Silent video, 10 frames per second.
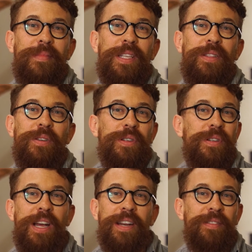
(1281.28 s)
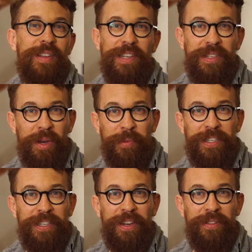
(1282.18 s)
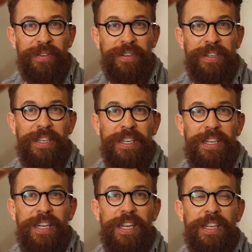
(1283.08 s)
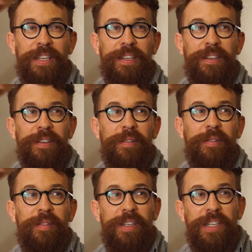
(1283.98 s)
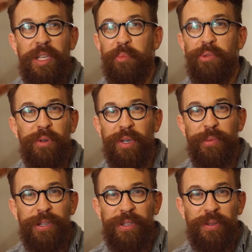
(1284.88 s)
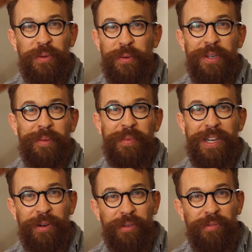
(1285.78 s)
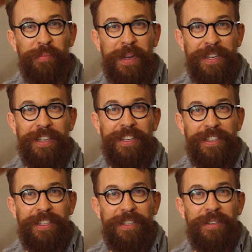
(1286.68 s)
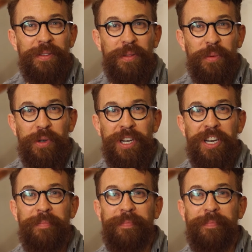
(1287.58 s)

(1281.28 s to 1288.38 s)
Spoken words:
That there's a lot of things coming together, and e pluribus unum, out of many, the one.